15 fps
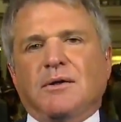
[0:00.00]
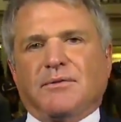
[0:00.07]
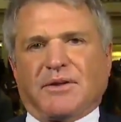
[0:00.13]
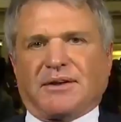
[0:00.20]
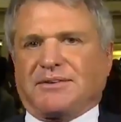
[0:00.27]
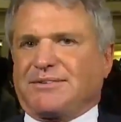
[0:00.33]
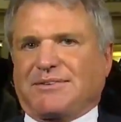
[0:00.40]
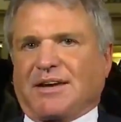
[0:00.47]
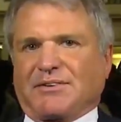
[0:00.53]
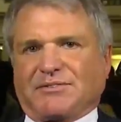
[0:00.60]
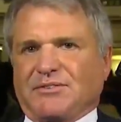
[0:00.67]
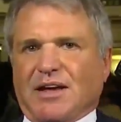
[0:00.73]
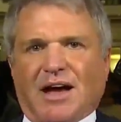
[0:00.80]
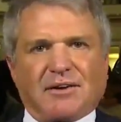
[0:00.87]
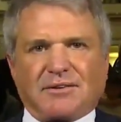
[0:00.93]
that
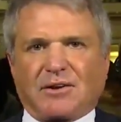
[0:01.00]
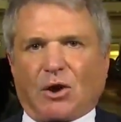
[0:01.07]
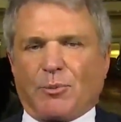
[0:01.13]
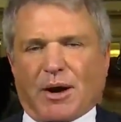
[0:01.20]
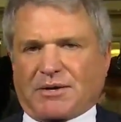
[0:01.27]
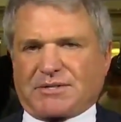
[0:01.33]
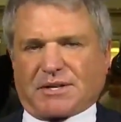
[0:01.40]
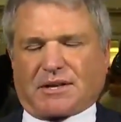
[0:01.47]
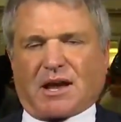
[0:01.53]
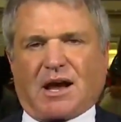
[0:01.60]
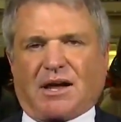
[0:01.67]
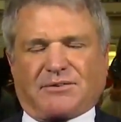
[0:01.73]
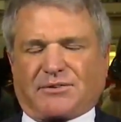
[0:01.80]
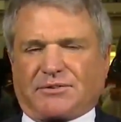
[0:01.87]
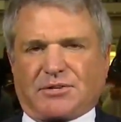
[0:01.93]
does not go back to the
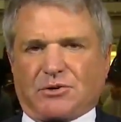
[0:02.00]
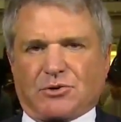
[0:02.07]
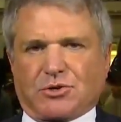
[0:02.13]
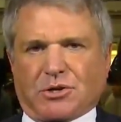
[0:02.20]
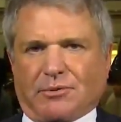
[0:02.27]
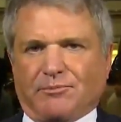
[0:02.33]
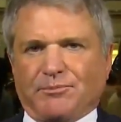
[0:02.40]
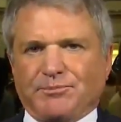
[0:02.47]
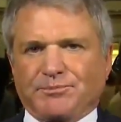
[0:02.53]
Constitution.